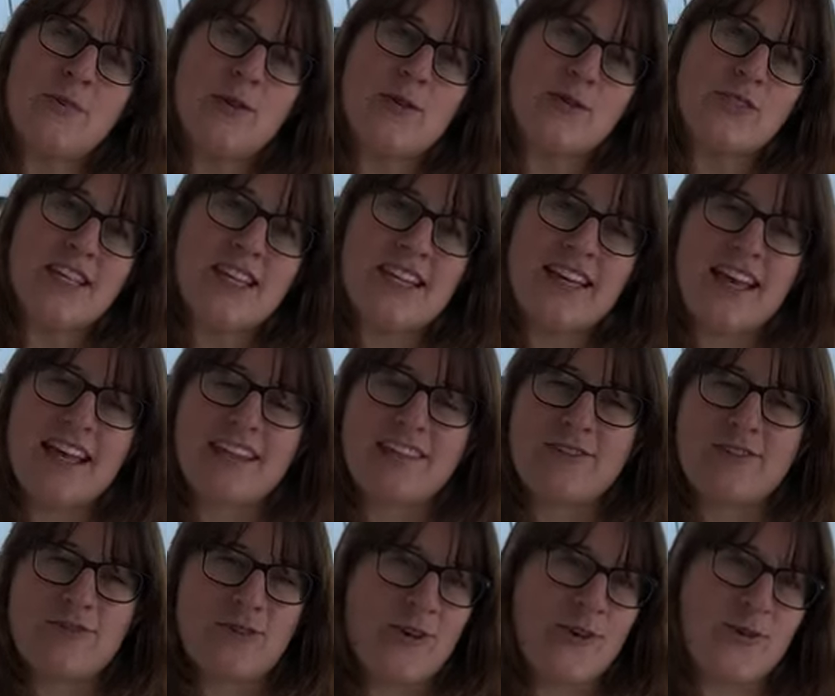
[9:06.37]
music and
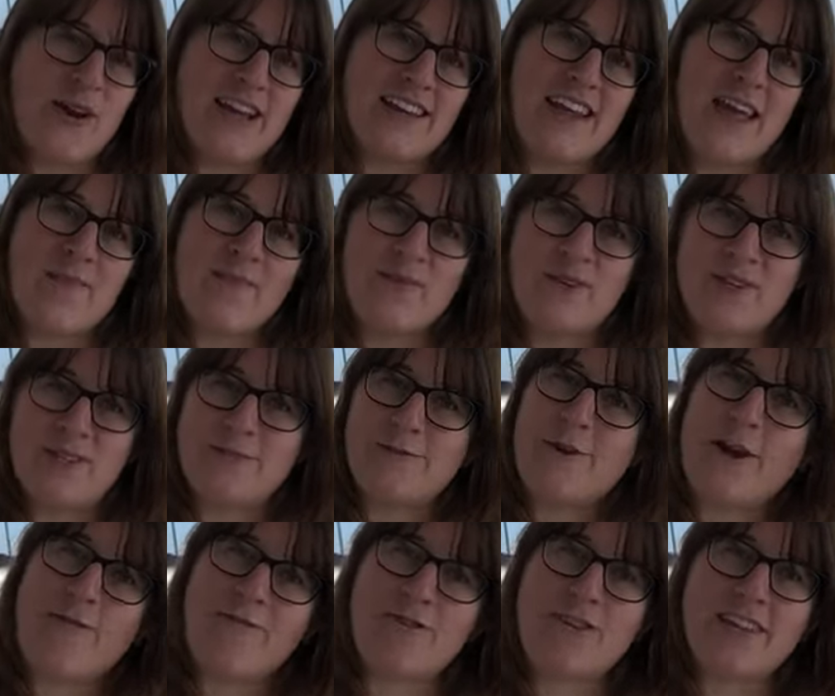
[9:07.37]
the correct ambience
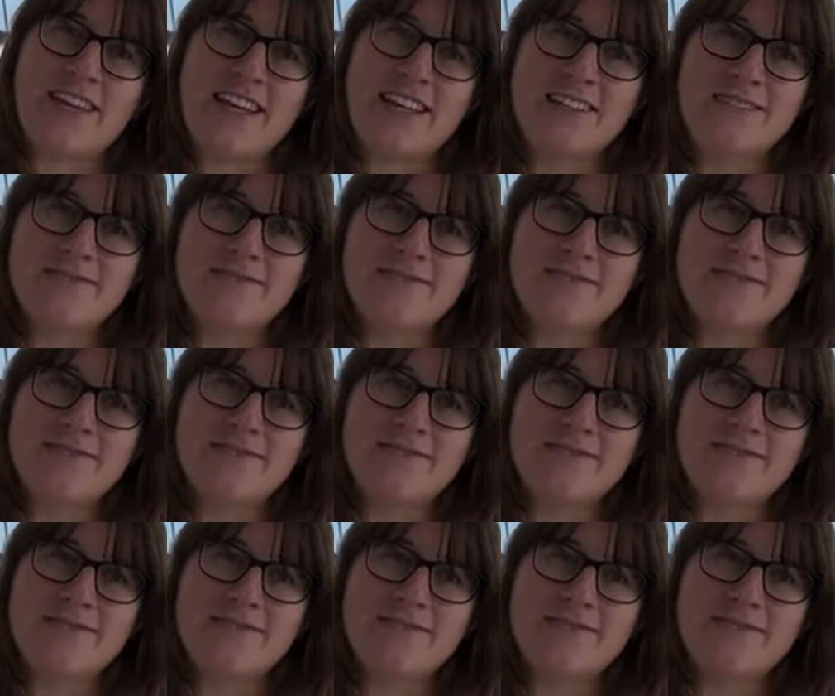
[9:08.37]
for everything.